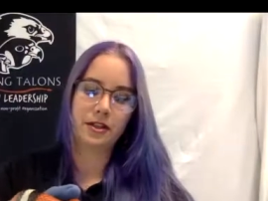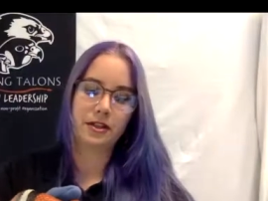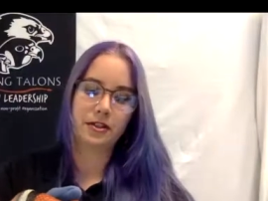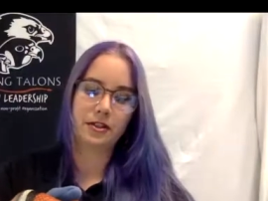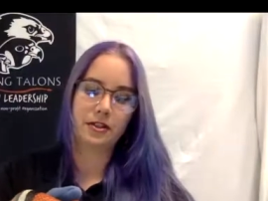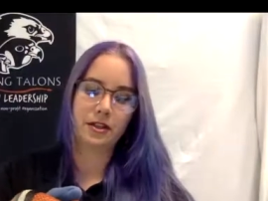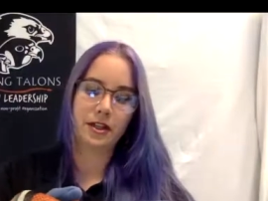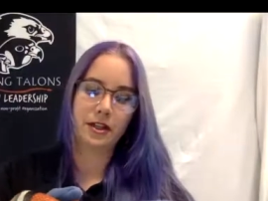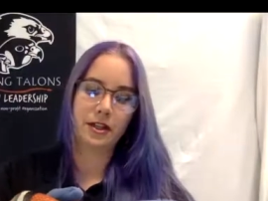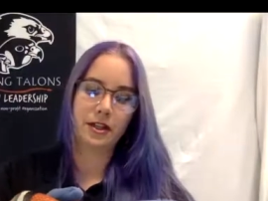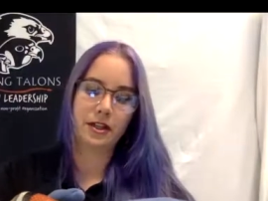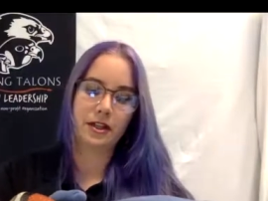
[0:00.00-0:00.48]

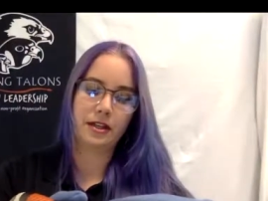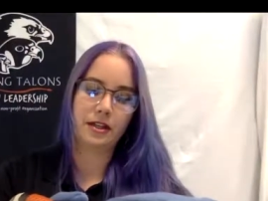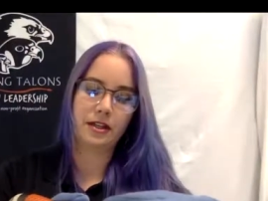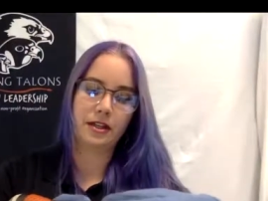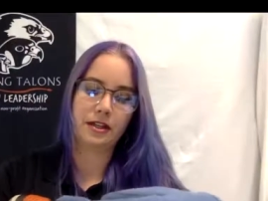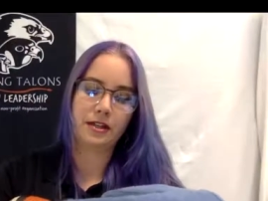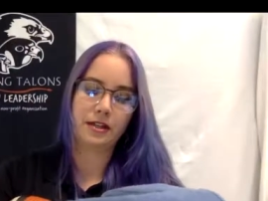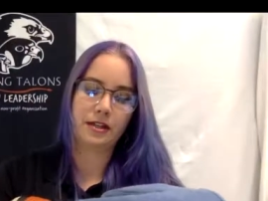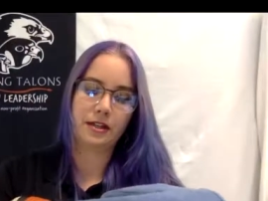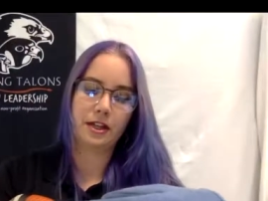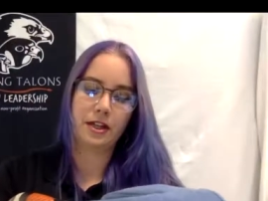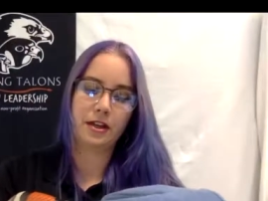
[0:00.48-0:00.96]
they,
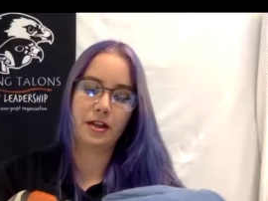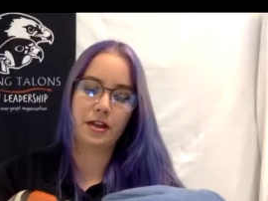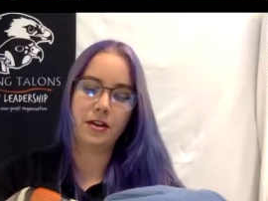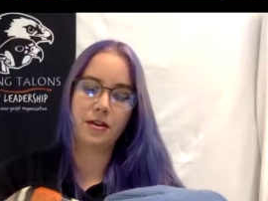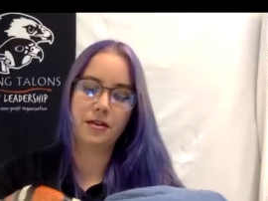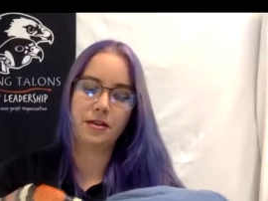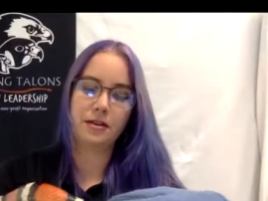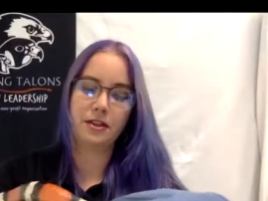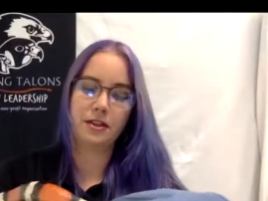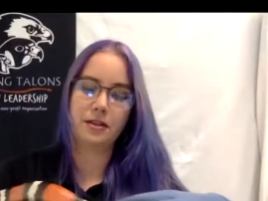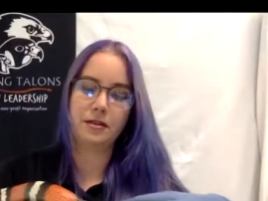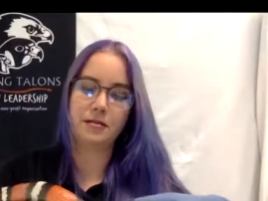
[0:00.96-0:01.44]
they
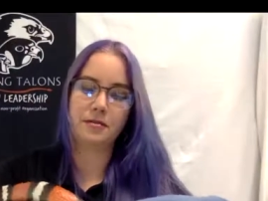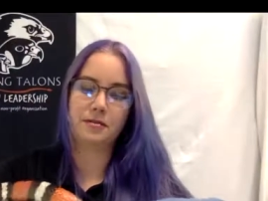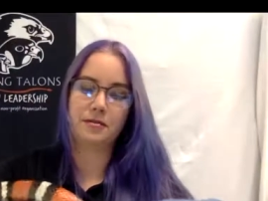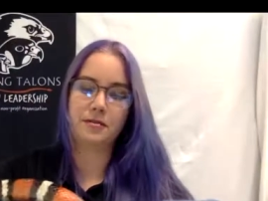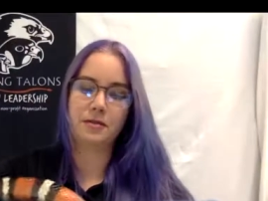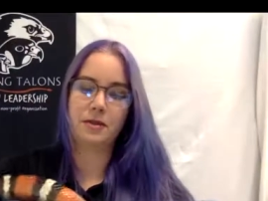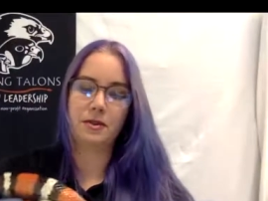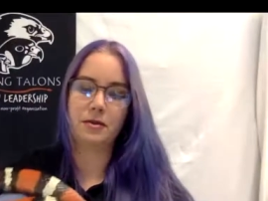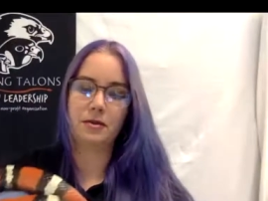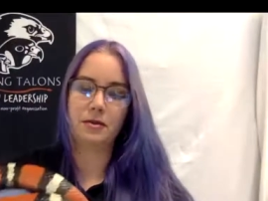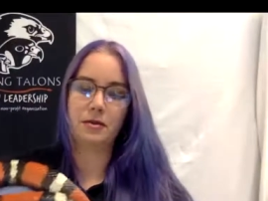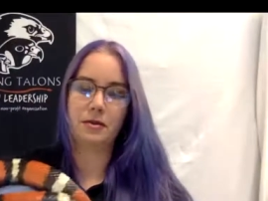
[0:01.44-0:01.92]
called
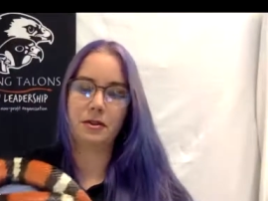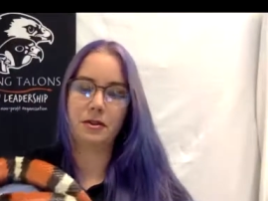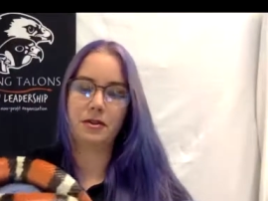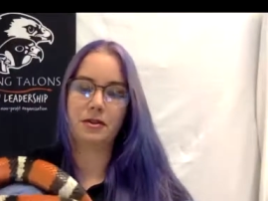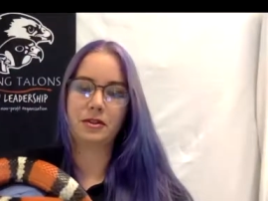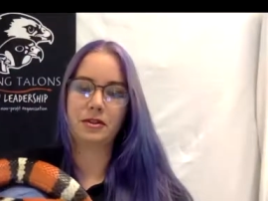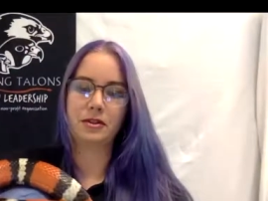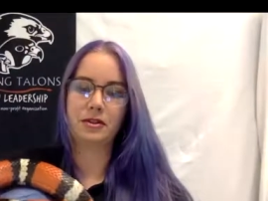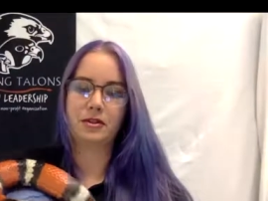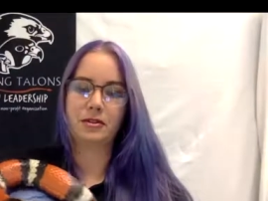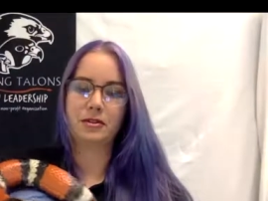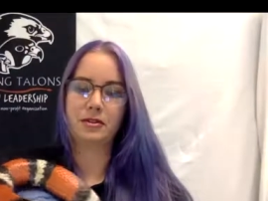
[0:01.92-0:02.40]
them, we'll go
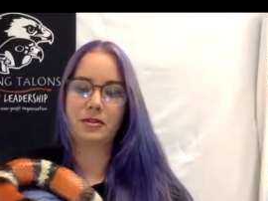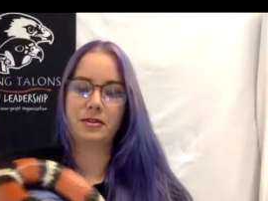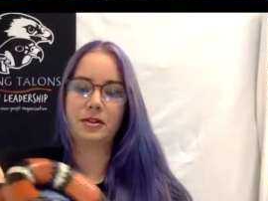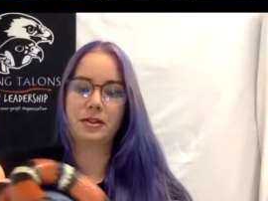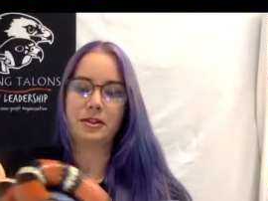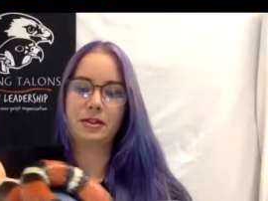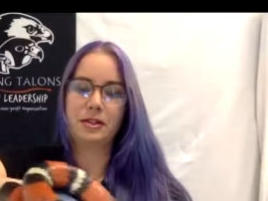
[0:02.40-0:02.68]
into